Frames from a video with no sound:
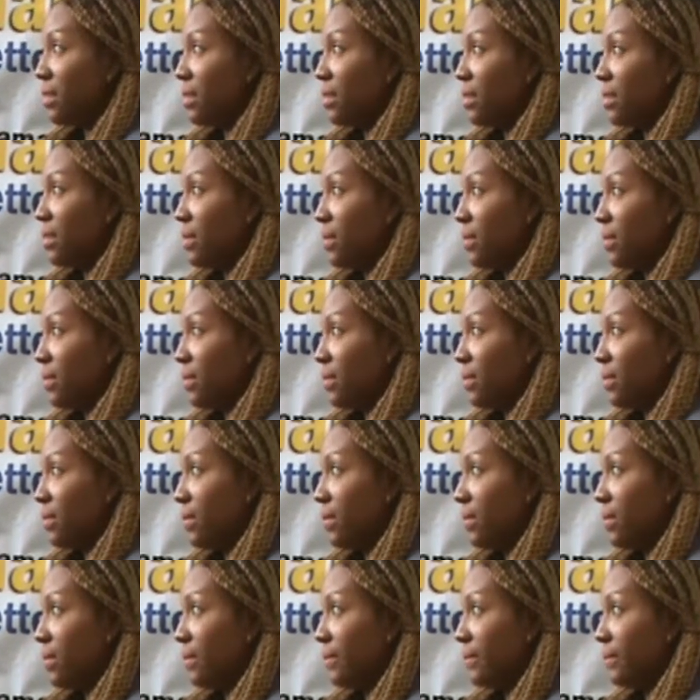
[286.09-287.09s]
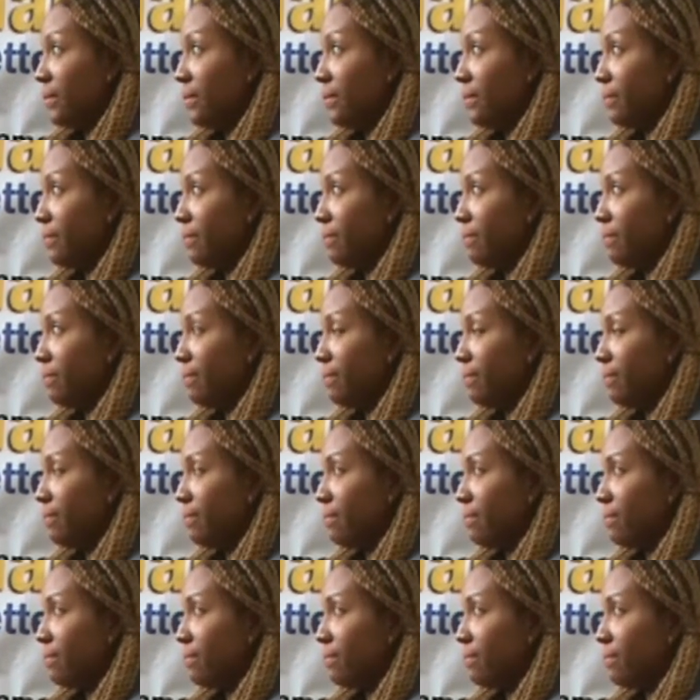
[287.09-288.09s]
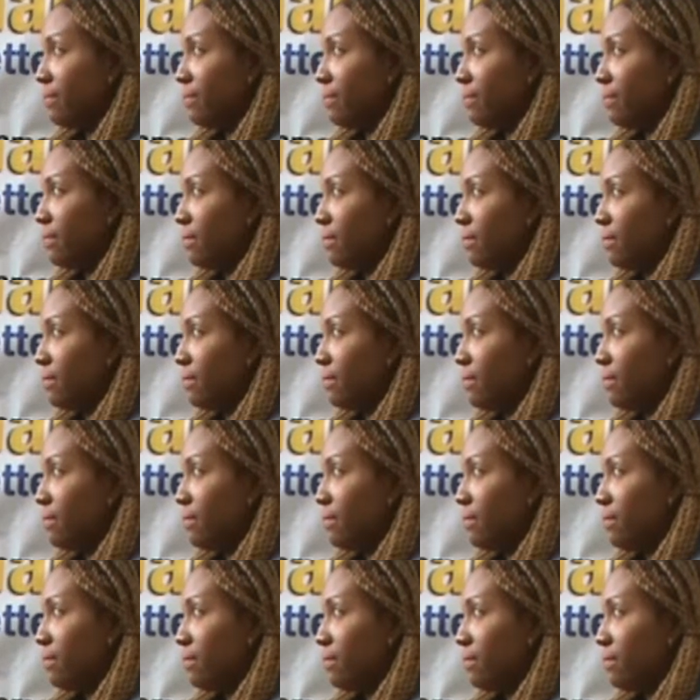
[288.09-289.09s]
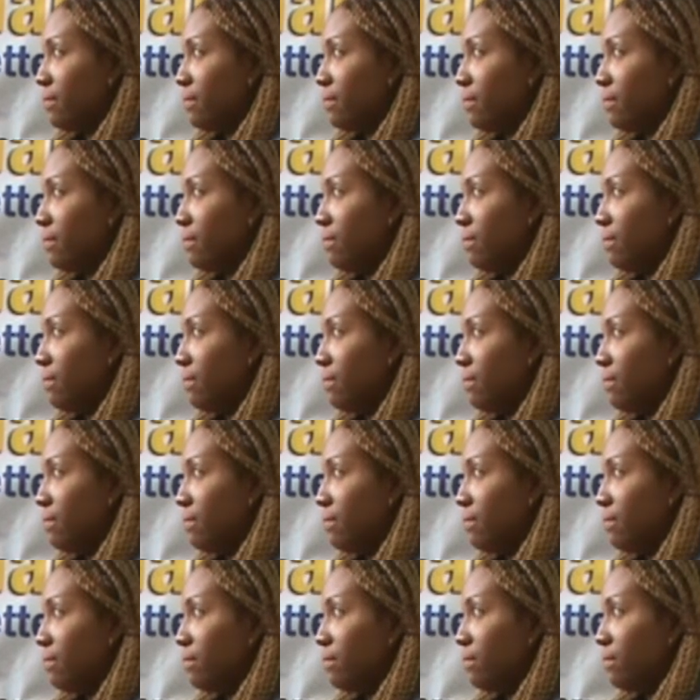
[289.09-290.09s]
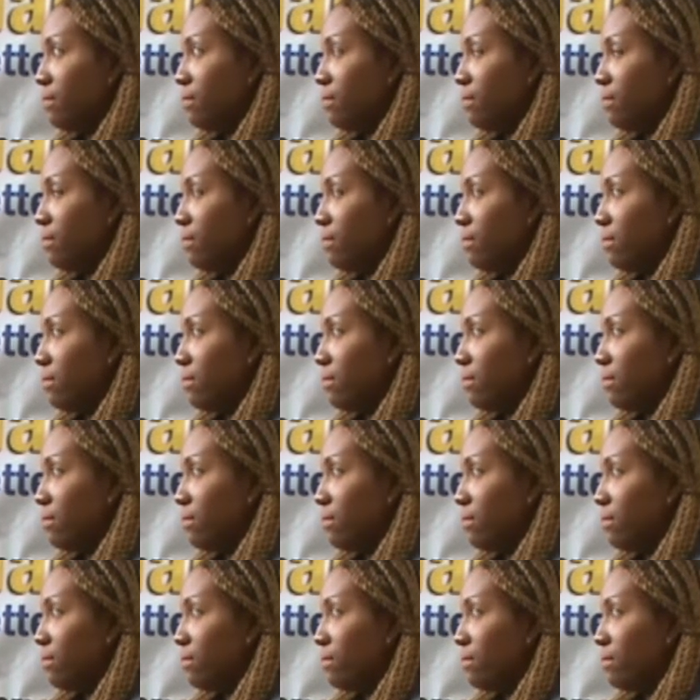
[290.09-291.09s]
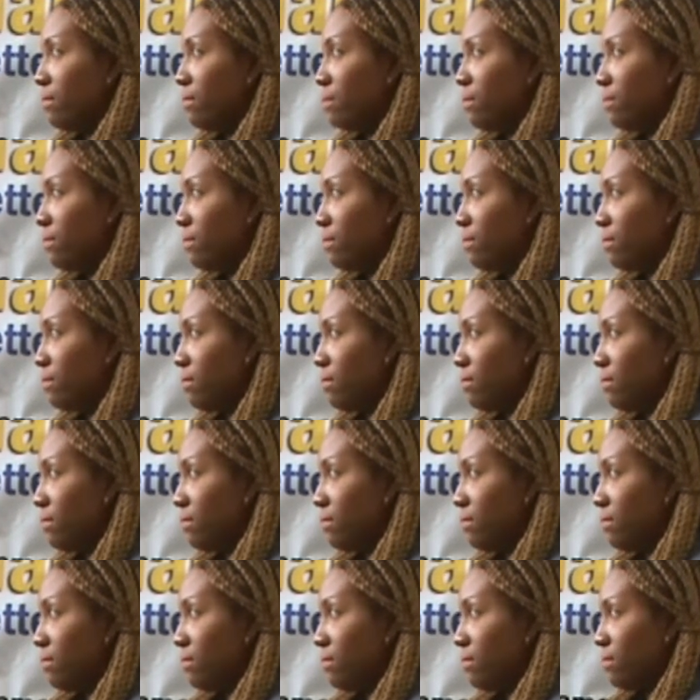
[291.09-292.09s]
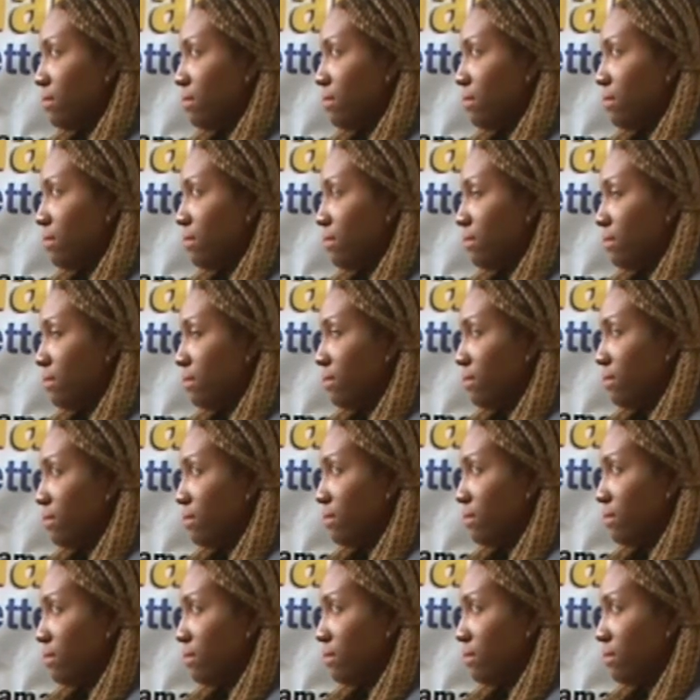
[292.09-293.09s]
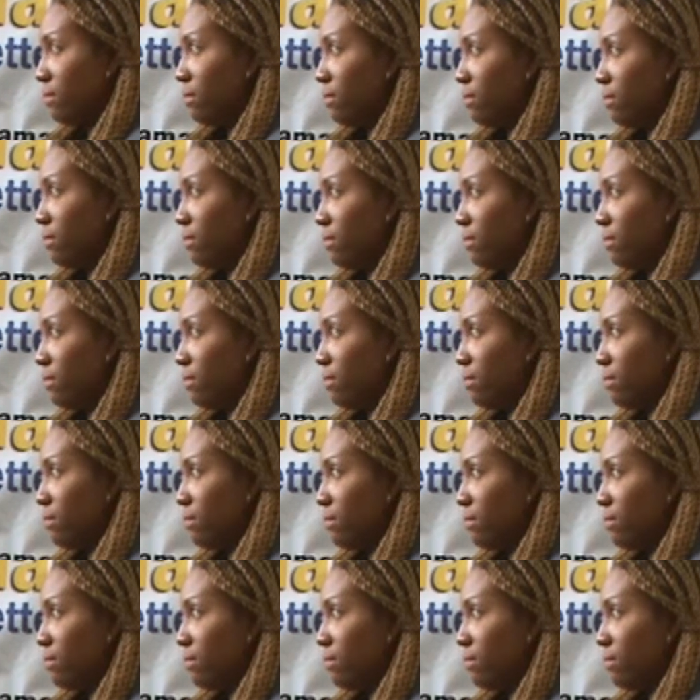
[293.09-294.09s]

This person isn't speaking.